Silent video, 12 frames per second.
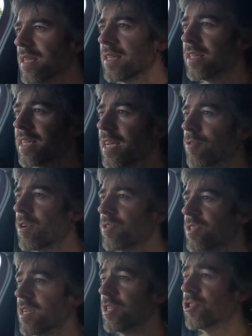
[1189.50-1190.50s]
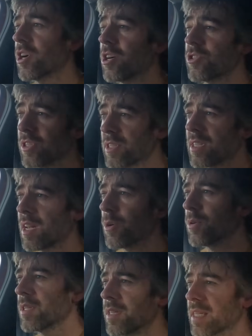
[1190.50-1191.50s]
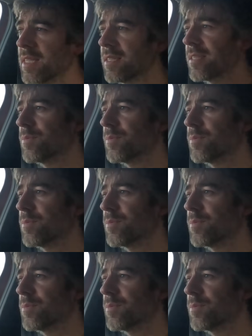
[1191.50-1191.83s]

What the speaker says: The Niro certainly charges slower than this,